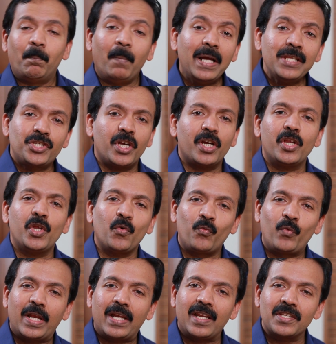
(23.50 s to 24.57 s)
My journey of
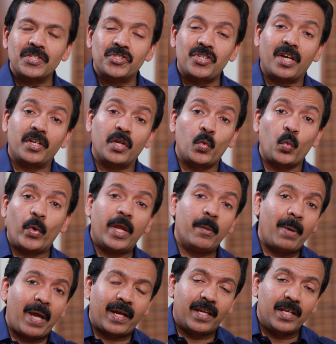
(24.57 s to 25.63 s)
wellness started way
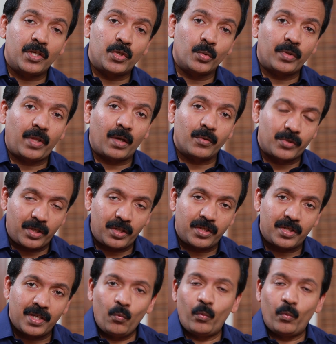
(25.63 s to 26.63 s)
back in 2000